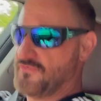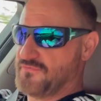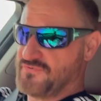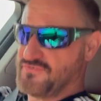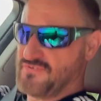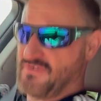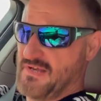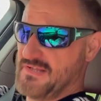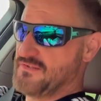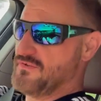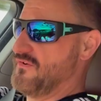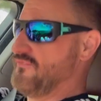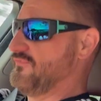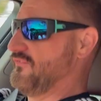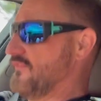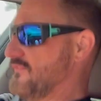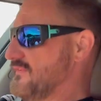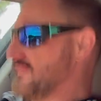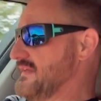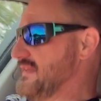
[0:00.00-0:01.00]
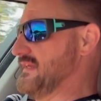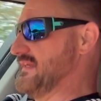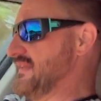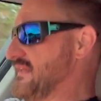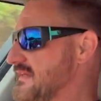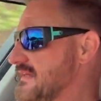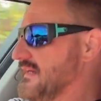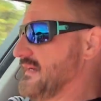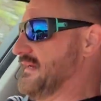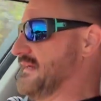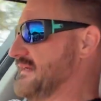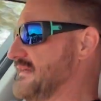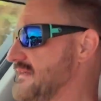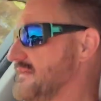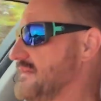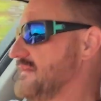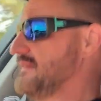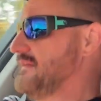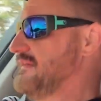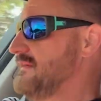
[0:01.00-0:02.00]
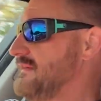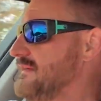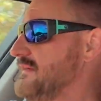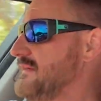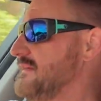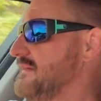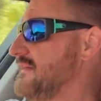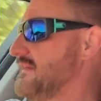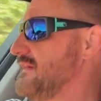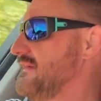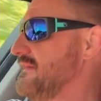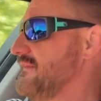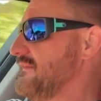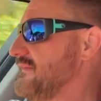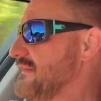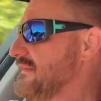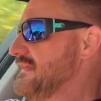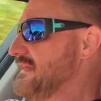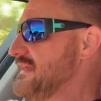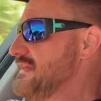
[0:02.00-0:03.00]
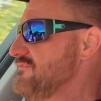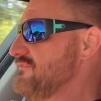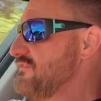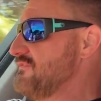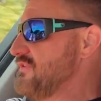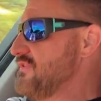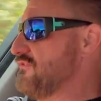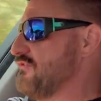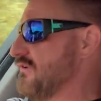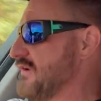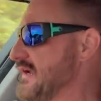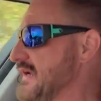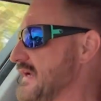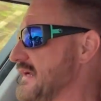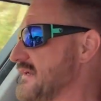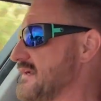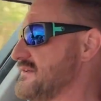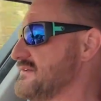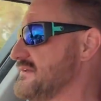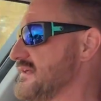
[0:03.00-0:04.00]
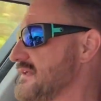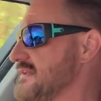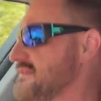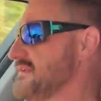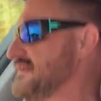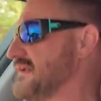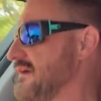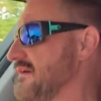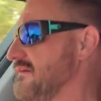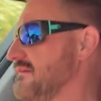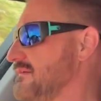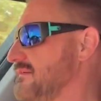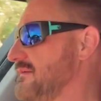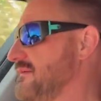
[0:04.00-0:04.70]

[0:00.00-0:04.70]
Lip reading: of signed off on the E53, and I said, you know,